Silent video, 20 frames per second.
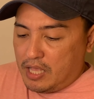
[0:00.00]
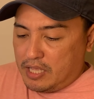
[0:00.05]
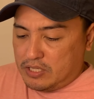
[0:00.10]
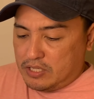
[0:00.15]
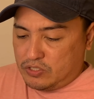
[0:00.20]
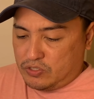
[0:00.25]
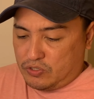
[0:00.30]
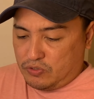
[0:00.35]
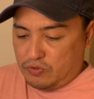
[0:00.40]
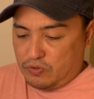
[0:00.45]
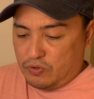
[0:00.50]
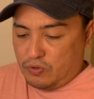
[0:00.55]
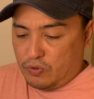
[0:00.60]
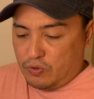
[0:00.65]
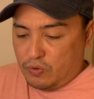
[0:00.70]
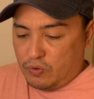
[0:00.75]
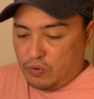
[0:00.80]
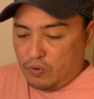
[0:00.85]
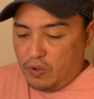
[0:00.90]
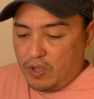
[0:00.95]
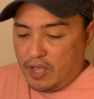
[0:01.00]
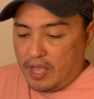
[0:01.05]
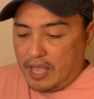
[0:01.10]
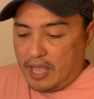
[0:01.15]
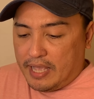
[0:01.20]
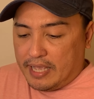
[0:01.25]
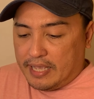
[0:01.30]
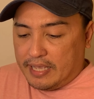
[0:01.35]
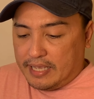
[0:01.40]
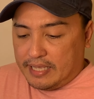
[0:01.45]
So
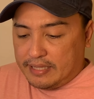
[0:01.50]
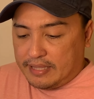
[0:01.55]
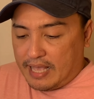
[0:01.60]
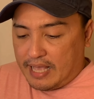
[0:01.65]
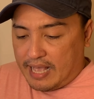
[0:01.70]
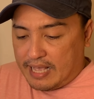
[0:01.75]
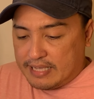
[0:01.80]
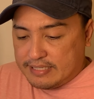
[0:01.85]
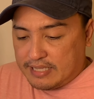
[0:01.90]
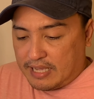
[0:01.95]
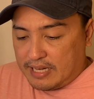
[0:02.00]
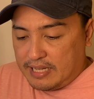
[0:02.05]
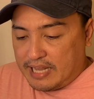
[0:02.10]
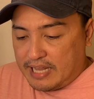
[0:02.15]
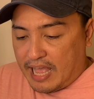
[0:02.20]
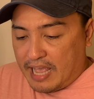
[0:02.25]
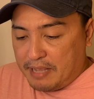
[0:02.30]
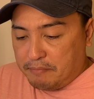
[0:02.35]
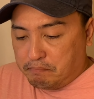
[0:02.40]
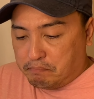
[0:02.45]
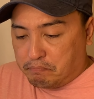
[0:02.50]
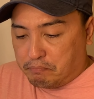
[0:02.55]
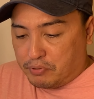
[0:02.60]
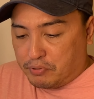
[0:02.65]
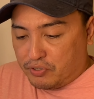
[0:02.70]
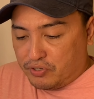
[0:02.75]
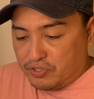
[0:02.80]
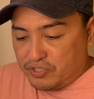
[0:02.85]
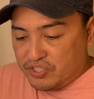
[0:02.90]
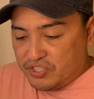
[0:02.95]
it has a live
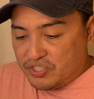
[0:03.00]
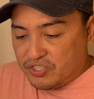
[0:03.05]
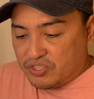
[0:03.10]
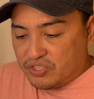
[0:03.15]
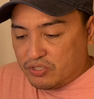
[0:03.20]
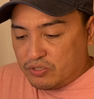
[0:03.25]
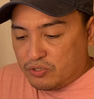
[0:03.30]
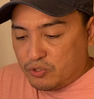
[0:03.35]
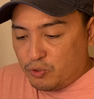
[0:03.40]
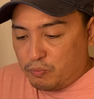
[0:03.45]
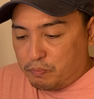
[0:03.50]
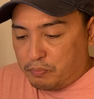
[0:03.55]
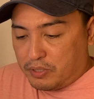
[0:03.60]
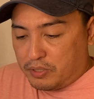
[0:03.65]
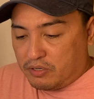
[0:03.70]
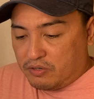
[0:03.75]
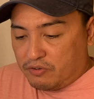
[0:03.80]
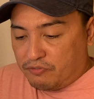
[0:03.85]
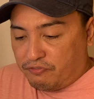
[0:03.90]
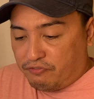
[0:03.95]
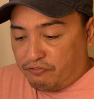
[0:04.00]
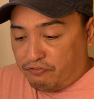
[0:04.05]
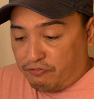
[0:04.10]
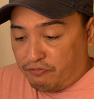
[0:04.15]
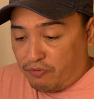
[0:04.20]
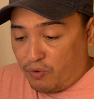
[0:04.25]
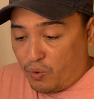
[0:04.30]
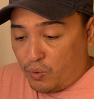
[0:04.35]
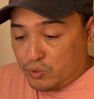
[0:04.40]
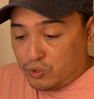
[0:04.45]
burst, super
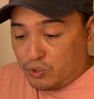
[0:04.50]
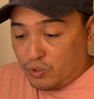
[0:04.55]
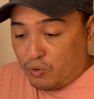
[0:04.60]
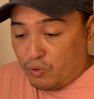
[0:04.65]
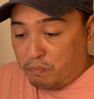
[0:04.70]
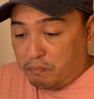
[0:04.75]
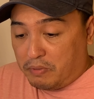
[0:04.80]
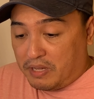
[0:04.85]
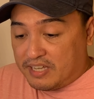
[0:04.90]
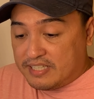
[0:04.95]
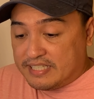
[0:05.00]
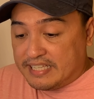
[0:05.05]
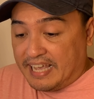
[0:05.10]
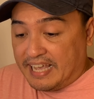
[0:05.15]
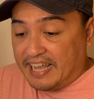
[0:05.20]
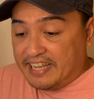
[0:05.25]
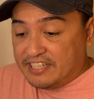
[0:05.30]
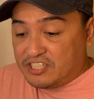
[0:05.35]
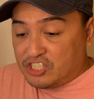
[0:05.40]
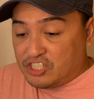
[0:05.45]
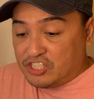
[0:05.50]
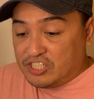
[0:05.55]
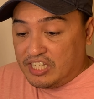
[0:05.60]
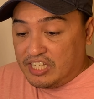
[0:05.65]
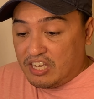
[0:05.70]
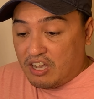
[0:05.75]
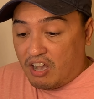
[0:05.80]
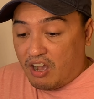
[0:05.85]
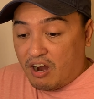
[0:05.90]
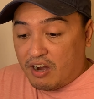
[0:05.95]
photo plus
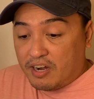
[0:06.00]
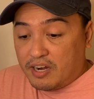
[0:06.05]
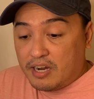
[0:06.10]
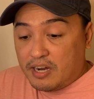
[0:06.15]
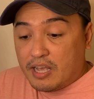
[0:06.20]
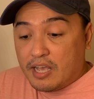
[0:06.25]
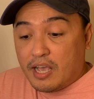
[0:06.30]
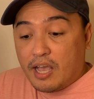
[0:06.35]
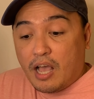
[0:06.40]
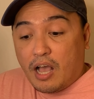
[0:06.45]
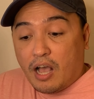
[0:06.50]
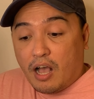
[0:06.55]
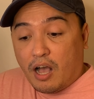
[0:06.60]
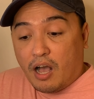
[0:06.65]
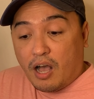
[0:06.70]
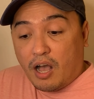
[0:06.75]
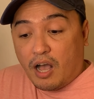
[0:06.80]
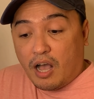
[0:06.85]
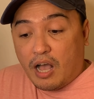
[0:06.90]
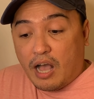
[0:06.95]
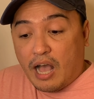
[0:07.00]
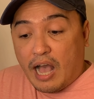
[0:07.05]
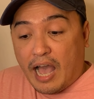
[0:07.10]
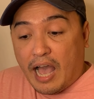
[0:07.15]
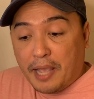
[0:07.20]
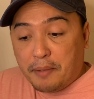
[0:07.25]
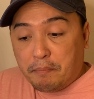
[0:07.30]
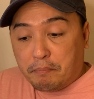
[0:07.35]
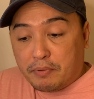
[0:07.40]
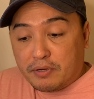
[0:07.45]
HDR,
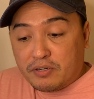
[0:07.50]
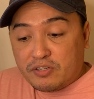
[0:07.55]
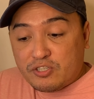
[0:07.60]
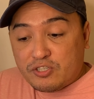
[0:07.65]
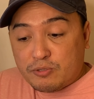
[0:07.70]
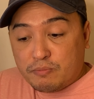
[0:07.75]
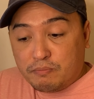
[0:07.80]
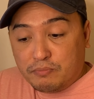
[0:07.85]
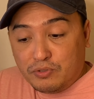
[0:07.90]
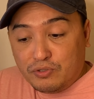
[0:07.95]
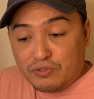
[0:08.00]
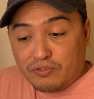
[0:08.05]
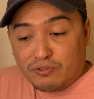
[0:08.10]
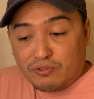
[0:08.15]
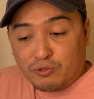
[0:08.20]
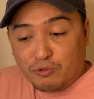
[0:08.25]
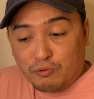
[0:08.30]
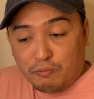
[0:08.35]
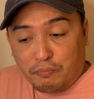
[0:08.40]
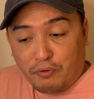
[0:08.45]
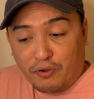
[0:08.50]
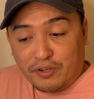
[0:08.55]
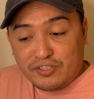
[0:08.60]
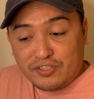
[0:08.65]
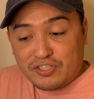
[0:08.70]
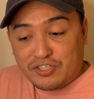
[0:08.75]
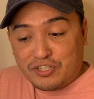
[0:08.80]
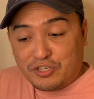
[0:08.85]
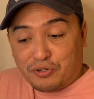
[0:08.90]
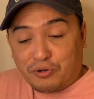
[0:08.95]
hyper smooth
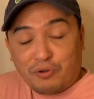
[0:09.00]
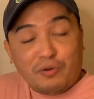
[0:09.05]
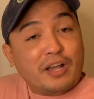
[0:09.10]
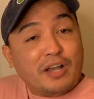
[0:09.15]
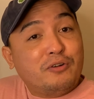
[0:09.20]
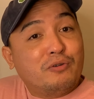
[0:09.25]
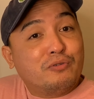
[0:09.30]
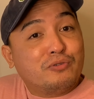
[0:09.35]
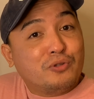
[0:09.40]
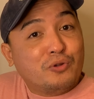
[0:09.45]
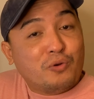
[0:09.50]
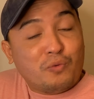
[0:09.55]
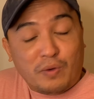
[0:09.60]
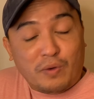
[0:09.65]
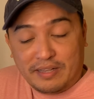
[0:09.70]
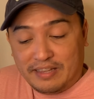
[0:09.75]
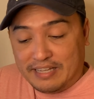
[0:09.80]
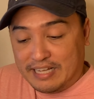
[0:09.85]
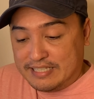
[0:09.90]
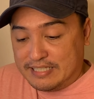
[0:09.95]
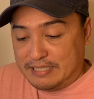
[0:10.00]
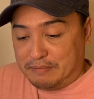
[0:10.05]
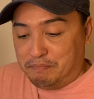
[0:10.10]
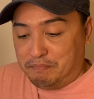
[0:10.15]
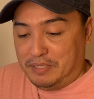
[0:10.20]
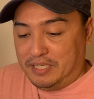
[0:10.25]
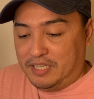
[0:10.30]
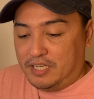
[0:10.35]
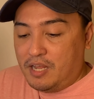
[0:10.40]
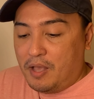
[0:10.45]
2.0. I don't know what does it
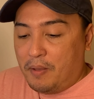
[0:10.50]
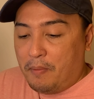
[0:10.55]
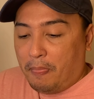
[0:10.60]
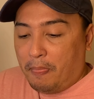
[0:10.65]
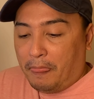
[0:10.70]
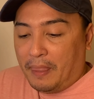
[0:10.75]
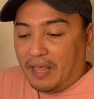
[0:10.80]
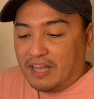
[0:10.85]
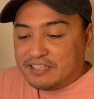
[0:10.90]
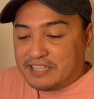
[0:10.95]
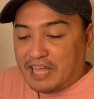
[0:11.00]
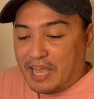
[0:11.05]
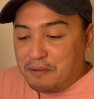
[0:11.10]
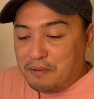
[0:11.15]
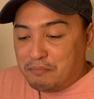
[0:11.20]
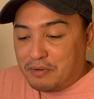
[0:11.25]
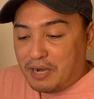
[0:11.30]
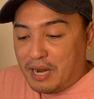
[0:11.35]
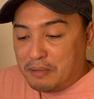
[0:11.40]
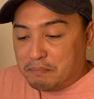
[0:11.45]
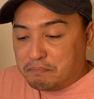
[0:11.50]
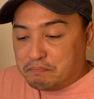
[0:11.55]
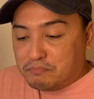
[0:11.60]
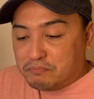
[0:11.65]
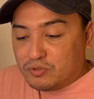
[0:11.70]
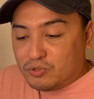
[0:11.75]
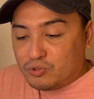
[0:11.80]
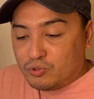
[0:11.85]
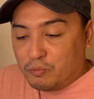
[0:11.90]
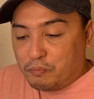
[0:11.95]
mean. Time wrap
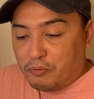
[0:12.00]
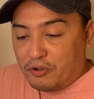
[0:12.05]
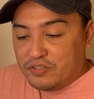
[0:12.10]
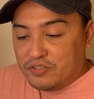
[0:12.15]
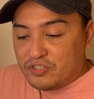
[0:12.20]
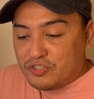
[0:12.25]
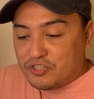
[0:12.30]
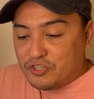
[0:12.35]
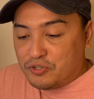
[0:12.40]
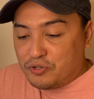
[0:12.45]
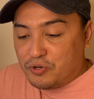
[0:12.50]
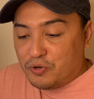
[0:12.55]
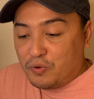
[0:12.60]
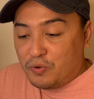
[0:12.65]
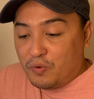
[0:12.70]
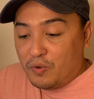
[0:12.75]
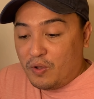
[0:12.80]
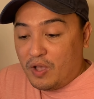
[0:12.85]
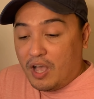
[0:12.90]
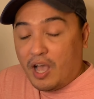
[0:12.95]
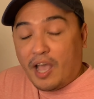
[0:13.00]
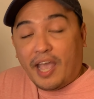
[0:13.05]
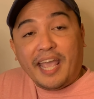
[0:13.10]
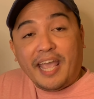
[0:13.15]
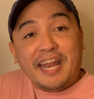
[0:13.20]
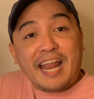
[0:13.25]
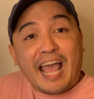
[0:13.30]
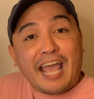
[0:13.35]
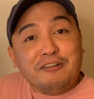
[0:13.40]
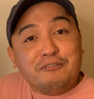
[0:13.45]
2.0,
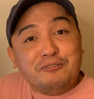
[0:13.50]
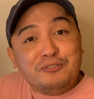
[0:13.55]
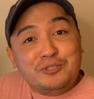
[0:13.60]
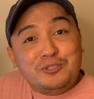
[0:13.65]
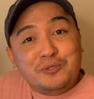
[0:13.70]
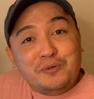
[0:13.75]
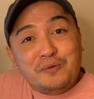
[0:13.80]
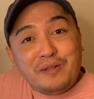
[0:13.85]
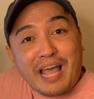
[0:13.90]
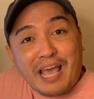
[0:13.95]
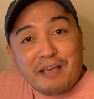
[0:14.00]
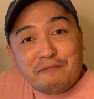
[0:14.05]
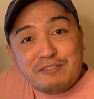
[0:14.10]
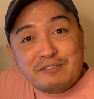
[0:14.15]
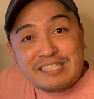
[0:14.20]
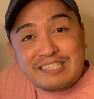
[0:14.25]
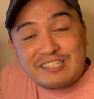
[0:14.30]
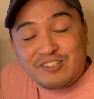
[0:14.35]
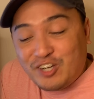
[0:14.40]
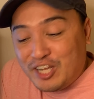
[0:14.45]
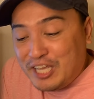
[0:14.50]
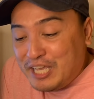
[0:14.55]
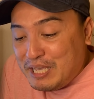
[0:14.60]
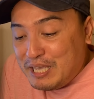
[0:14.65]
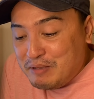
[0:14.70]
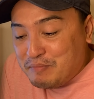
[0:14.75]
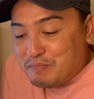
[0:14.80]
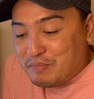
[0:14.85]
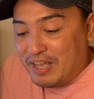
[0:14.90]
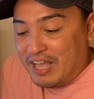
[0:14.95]
and I could do live
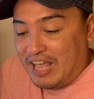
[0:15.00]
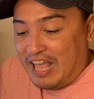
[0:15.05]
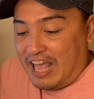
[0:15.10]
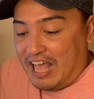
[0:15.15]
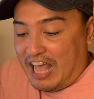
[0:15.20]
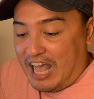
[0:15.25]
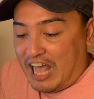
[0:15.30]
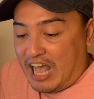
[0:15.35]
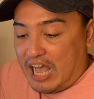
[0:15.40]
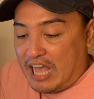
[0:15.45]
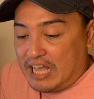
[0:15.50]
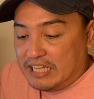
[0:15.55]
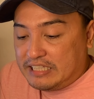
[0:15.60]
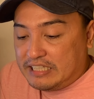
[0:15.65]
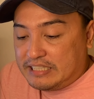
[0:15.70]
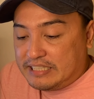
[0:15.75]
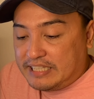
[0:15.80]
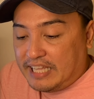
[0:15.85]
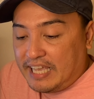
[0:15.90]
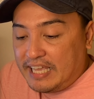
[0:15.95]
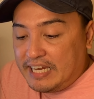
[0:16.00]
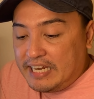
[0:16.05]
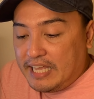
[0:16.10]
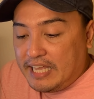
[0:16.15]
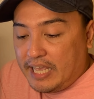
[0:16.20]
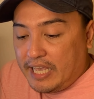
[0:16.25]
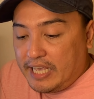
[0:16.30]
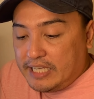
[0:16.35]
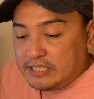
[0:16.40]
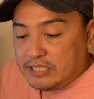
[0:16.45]
stream at
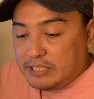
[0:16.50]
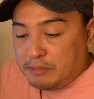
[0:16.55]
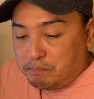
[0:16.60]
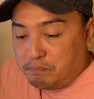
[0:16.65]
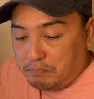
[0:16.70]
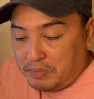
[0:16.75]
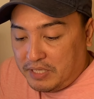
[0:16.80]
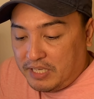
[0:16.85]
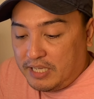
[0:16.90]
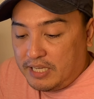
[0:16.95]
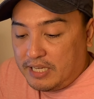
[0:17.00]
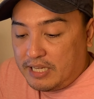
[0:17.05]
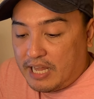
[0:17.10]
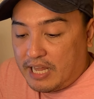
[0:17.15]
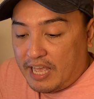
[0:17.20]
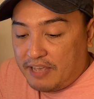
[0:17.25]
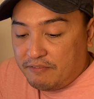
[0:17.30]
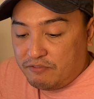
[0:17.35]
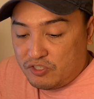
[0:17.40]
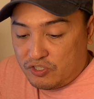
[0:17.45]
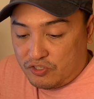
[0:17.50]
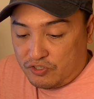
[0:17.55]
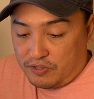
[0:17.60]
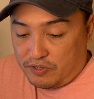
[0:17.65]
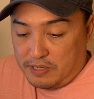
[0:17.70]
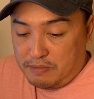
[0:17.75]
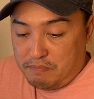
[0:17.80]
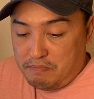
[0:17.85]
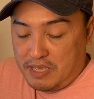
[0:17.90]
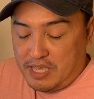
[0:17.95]
1080p live
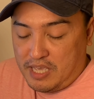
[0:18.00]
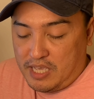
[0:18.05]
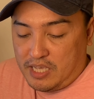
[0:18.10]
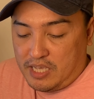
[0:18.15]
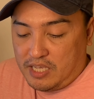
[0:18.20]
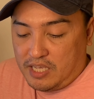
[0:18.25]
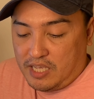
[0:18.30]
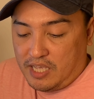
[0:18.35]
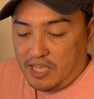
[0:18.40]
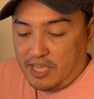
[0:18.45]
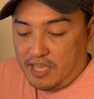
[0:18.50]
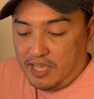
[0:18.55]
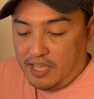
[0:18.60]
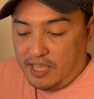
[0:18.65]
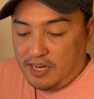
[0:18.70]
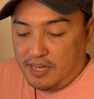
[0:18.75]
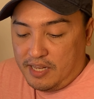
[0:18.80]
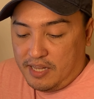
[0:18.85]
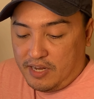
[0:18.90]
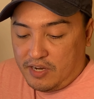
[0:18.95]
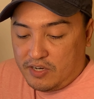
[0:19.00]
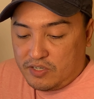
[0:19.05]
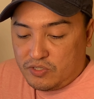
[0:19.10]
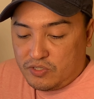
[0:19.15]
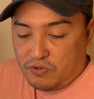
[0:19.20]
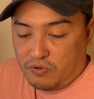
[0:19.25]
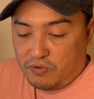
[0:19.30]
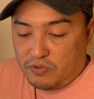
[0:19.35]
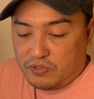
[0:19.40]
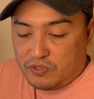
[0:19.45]
streaming, and there's
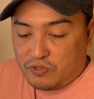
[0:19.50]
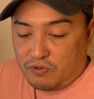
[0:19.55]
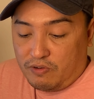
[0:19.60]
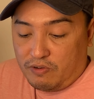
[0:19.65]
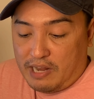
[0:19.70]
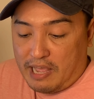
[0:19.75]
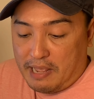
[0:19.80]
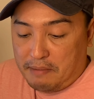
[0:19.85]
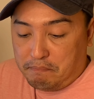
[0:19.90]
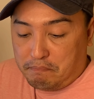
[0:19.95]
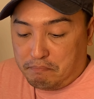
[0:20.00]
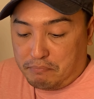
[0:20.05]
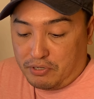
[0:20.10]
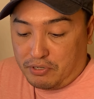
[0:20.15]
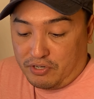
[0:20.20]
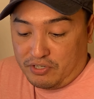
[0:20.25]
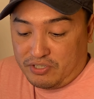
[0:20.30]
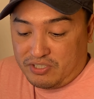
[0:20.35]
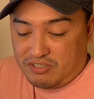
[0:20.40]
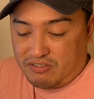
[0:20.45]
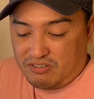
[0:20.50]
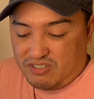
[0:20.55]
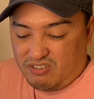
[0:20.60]
also live burst.